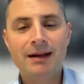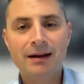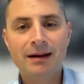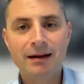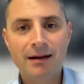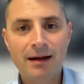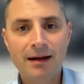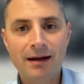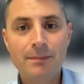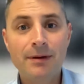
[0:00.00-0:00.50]

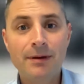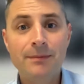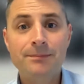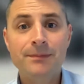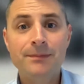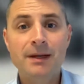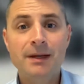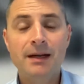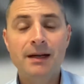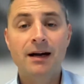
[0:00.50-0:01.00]
club,
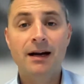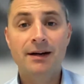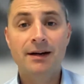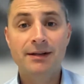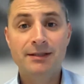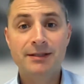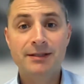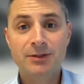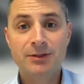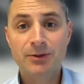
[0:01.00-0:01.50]
an
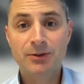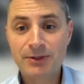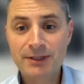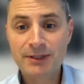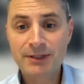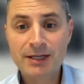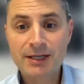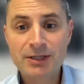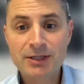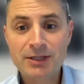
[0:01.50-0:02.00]

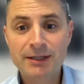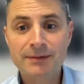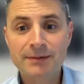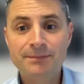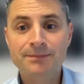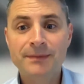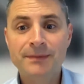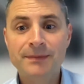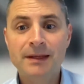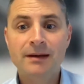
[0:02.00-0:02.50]

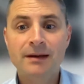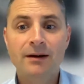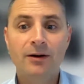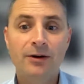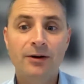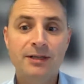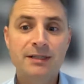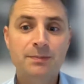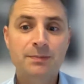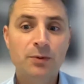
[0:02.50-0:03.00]
association or a
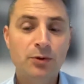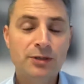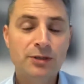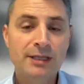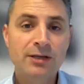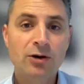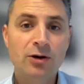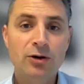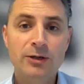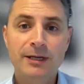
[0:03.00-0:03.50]
sporting
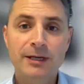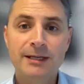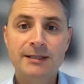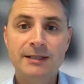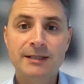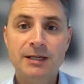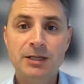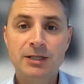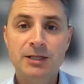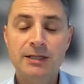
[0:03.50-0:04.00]

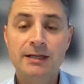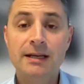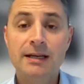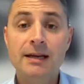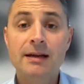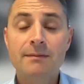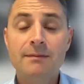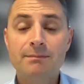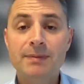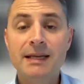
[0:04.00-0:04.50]
organisation
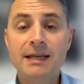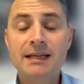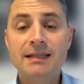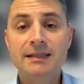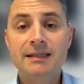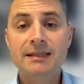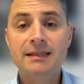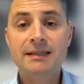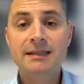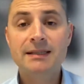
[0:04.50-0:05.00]

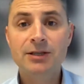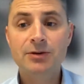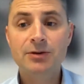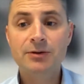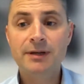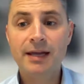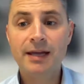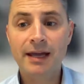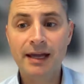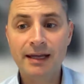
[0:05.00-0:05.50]
based in
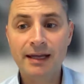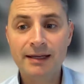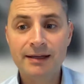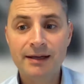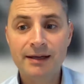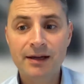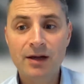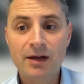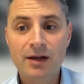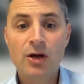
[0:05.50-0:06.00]
the
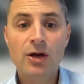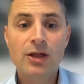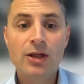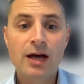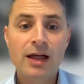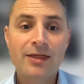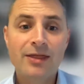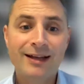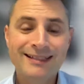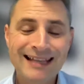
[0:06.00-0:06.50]
UK
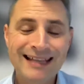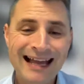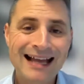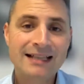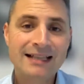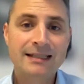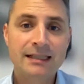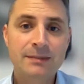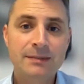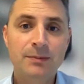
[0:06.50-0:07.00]
that
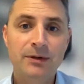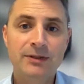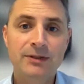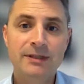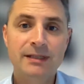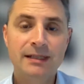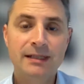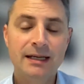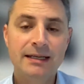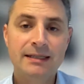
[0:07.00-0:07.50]
has a
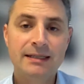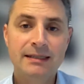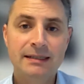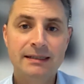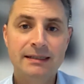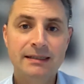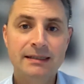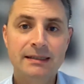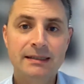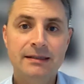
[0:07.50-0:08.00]
sponsor
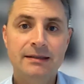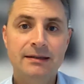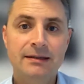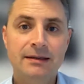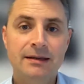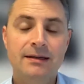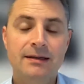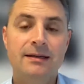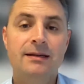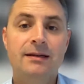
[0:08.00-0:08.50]
licence.
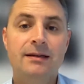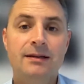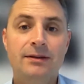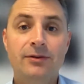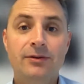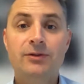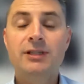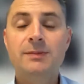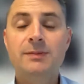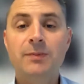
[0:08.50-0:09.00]

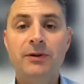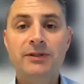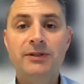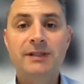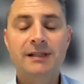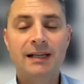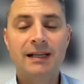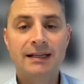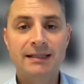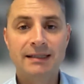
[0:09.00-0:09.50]
Those sponsor
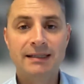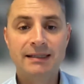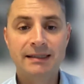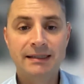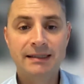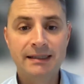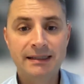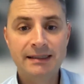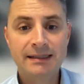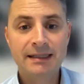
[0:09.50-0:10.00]

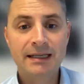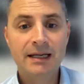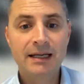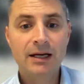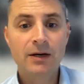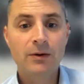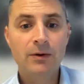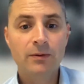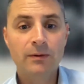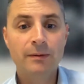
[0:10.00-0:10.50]
licences
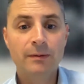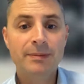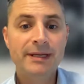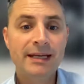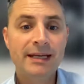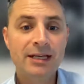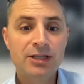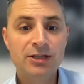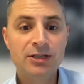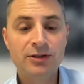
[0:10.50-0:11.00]
will be
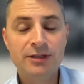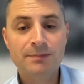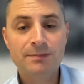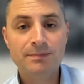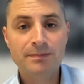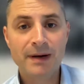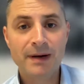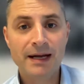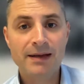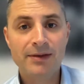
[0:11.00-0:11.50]
issued
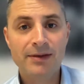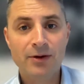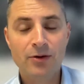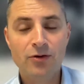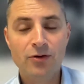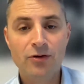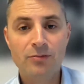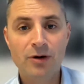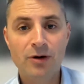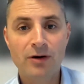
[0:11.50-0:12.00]
by the
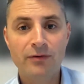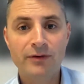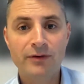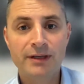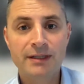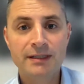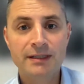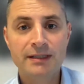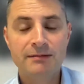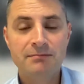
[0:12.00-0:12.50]
Home
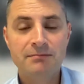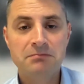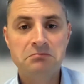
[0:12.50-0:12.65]
Office.